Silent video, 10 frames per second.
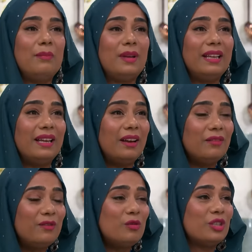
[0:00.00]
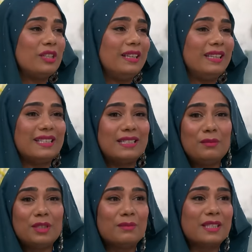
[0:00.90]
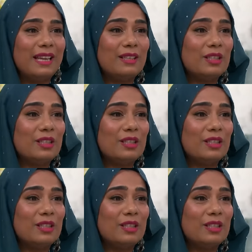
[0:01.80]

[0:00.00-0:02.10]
But unfortunately, the symptoms can